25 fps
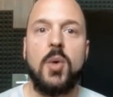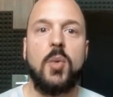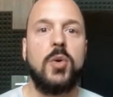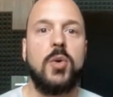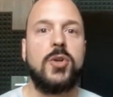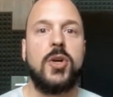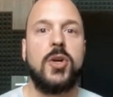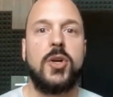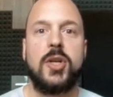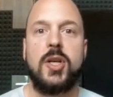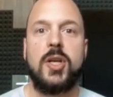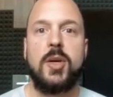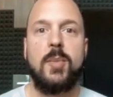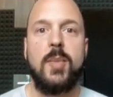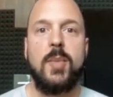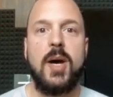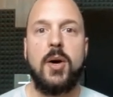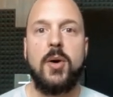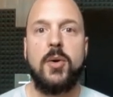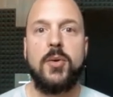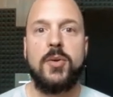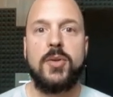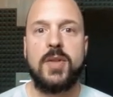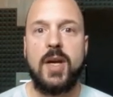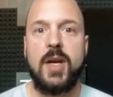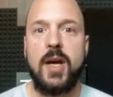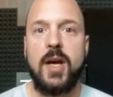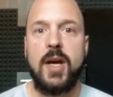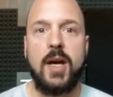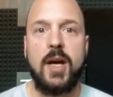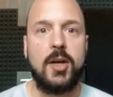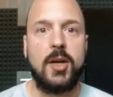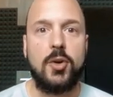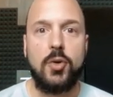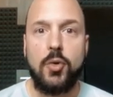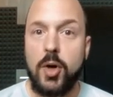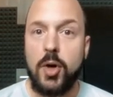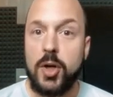we're talking about
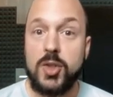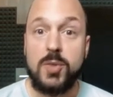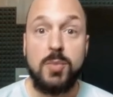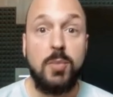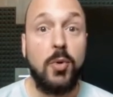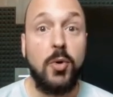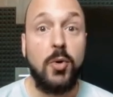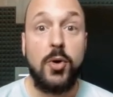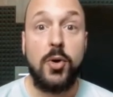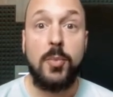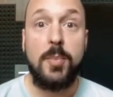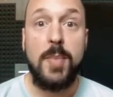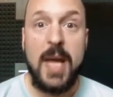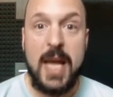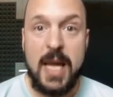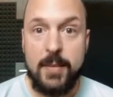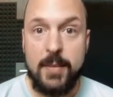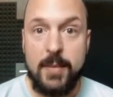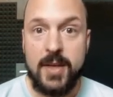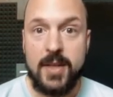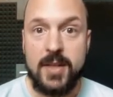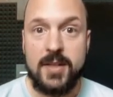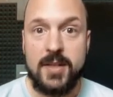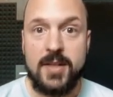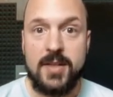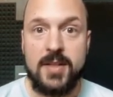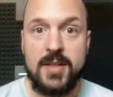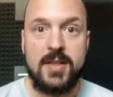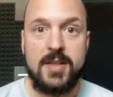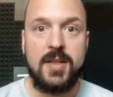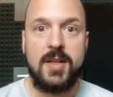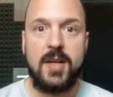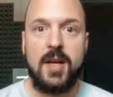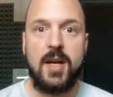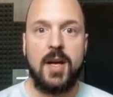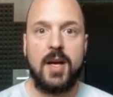uh, cross border payments,